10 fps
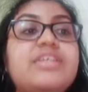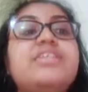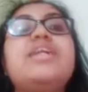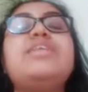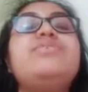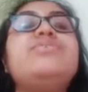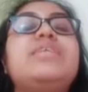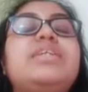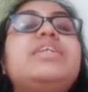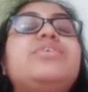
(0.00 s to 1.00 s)
then you
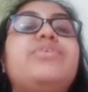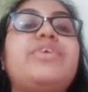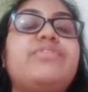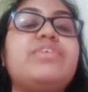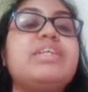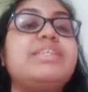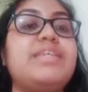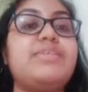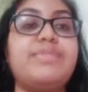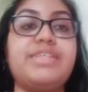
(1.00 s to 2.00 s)
are going for a
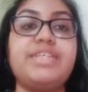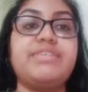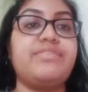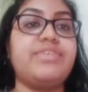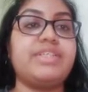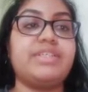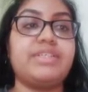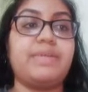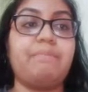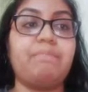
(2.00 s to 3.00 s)
celebrity influencer.